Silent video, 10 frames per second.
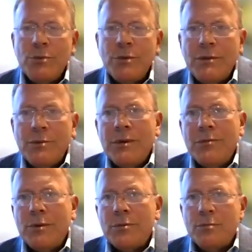
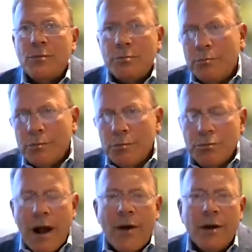we're
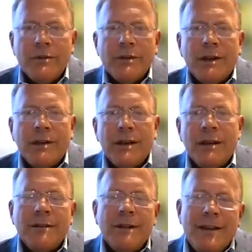proud of,
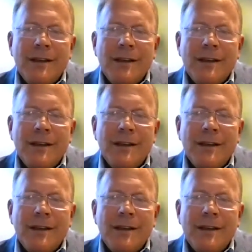and